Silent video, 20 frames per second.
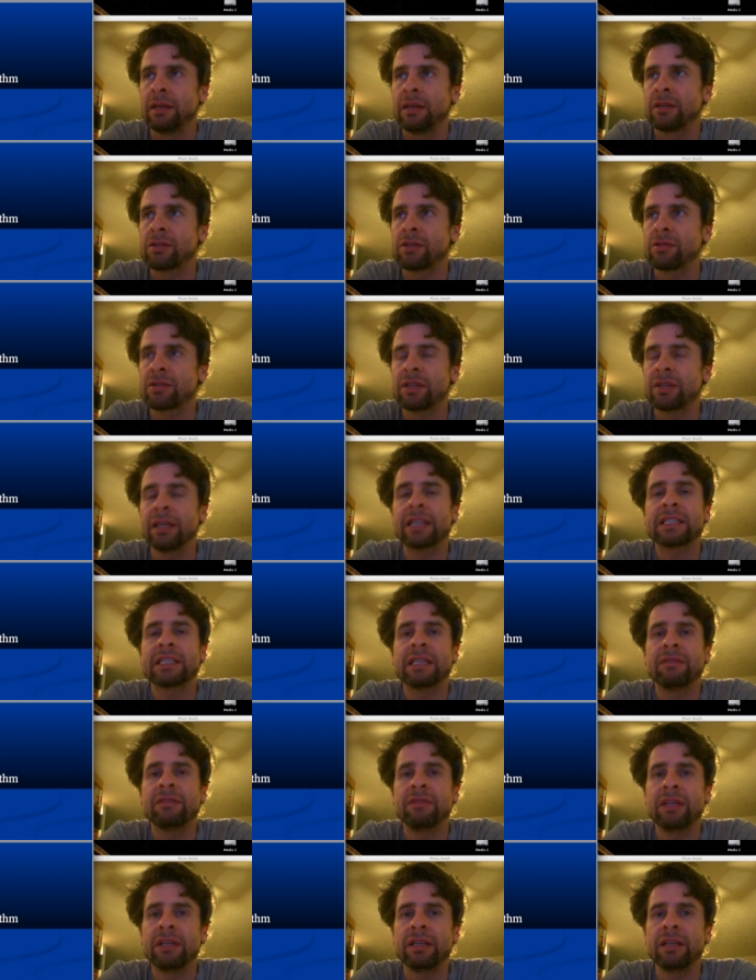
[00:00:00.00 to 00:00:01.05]
So
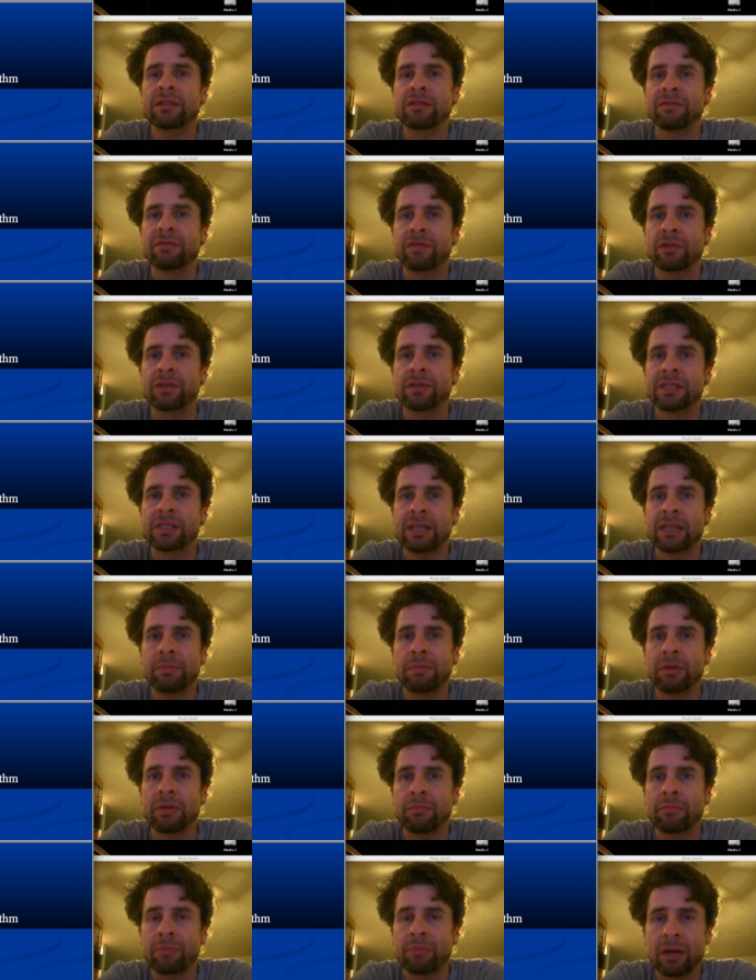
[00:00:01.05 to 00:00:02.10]
selectivity is the first step in
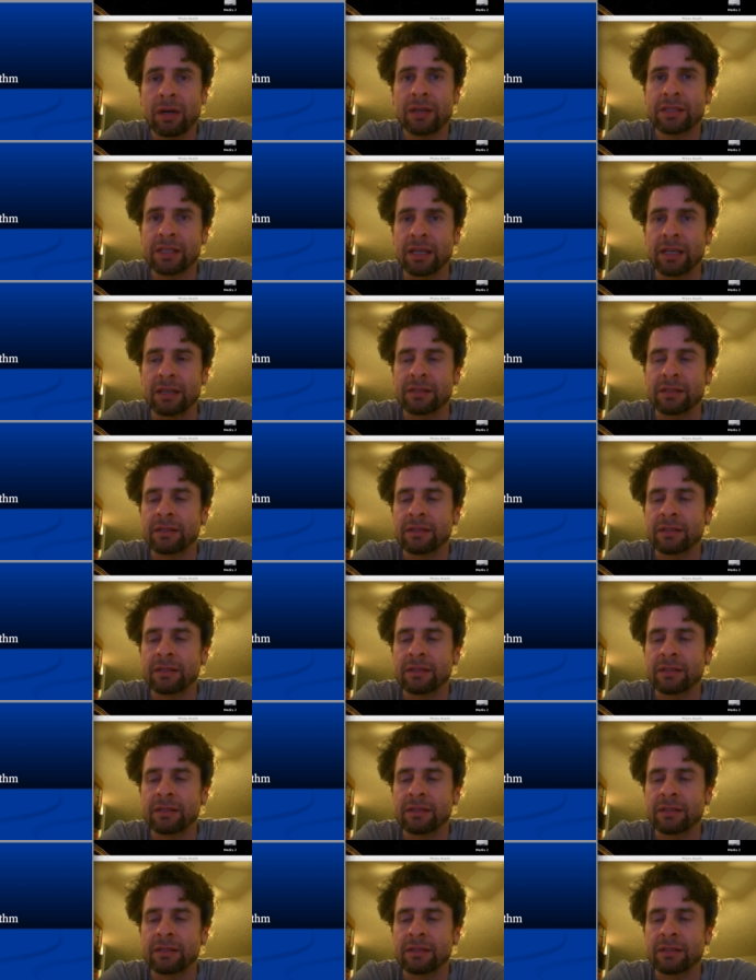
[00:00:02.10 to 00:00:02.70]
the process.